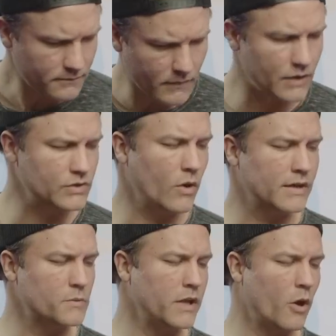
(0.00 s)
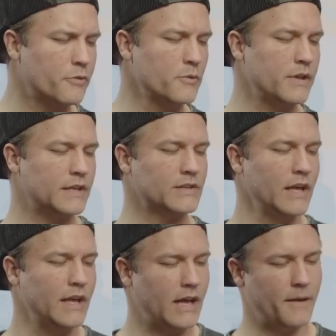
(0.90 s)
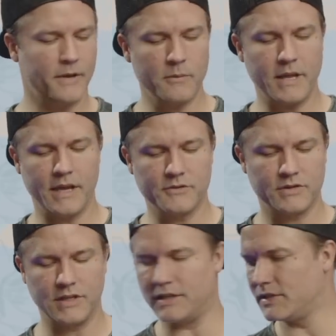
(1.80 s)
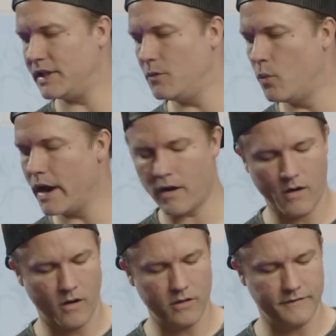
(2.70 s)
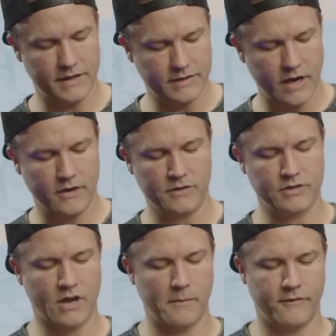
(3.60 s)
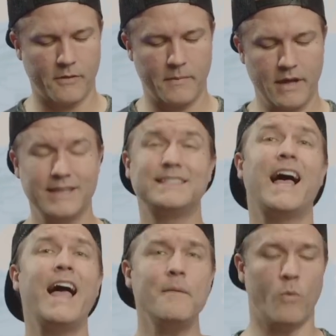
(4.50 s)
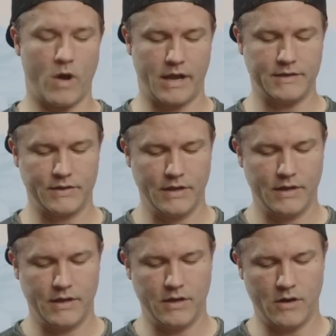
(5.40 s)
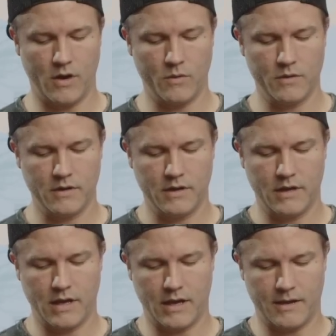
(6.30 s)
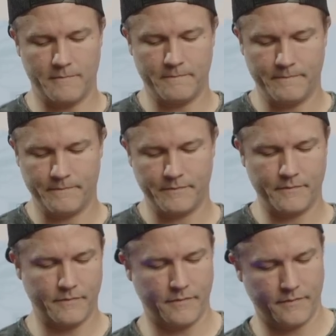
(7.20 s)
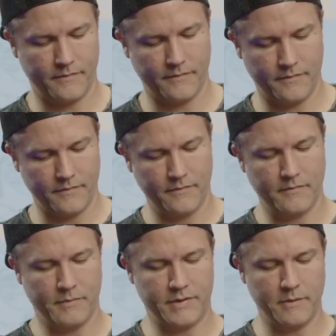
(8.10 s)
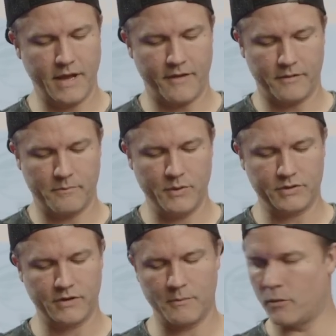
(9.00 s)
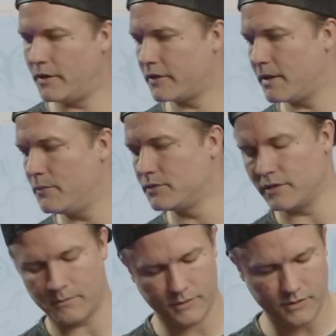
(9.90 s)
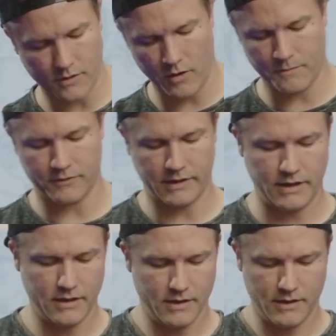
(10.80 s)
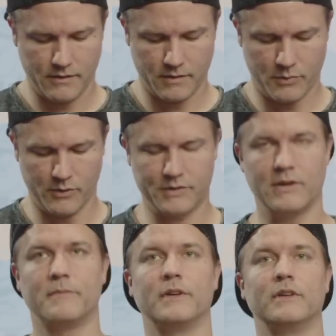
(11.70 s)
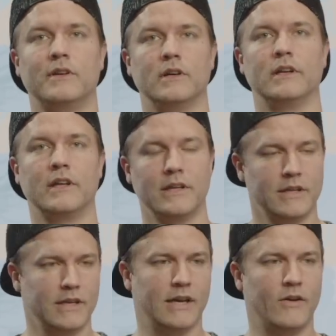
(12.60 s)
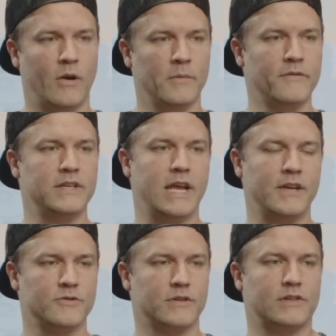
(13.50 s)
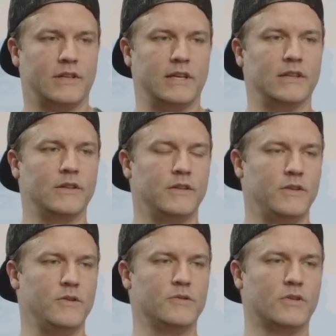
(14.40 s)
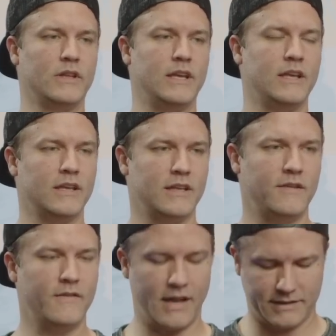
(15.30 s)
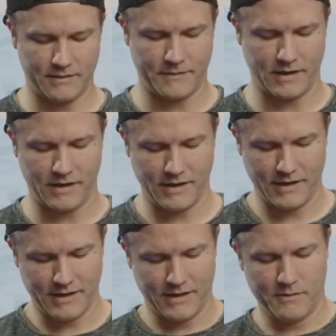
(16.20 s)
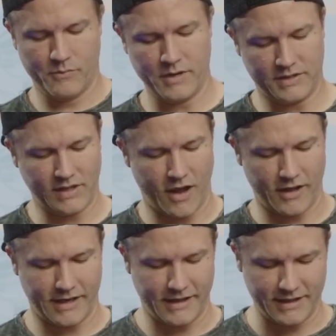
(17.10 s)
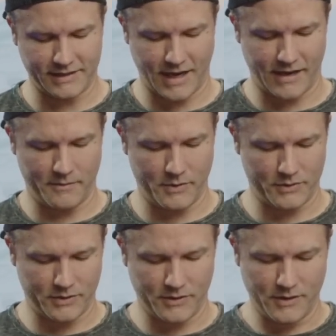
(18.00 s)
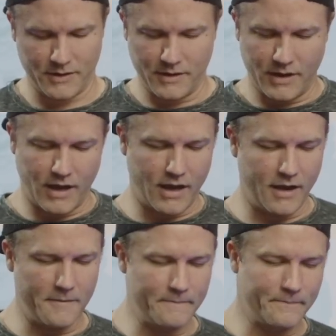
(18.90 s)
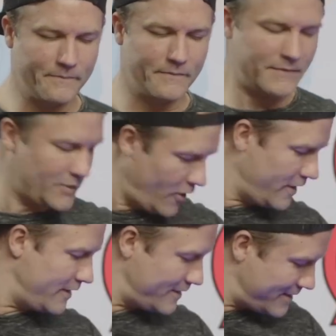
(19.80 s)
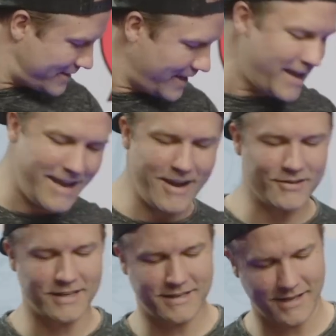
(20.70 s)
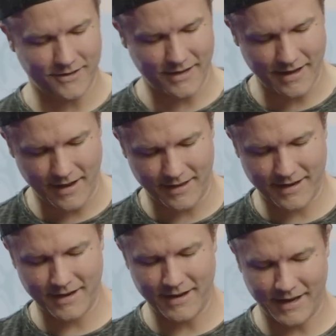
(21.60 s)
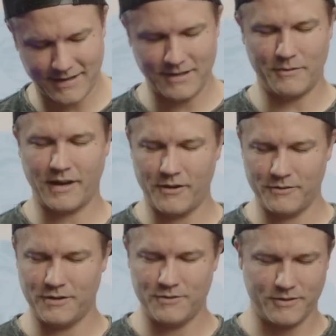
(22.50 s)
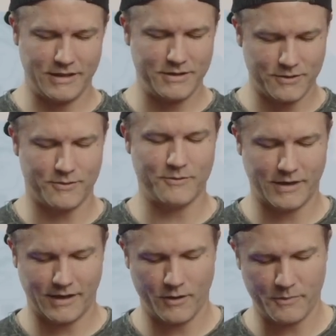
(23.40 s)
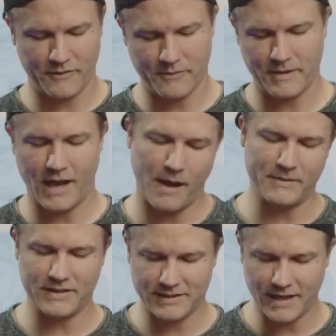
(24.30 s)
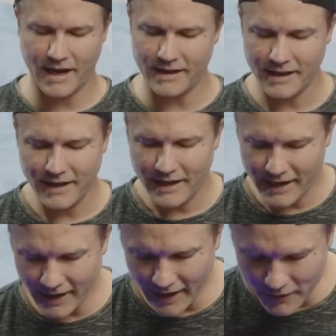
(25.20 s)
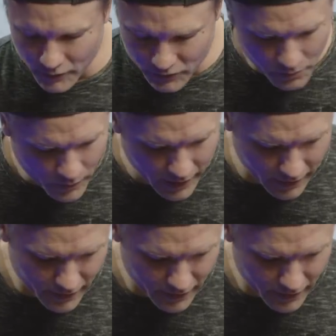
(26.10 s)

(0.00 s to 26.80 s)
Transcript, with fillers: so as we go through this, I'm going to be interested to see where all of these characters are coming from time-wise, you know? Um, but there we have it. Booster number one. Okay, booster number two. Hopefully we pull something good. I know I'm living dangerously. Usually you've got something pretty solid in this side of the booster. Um, darn it. See, here's the deal. I, I, did I did what I don't usually do, and I opened from the opposite side, and I got no super rare.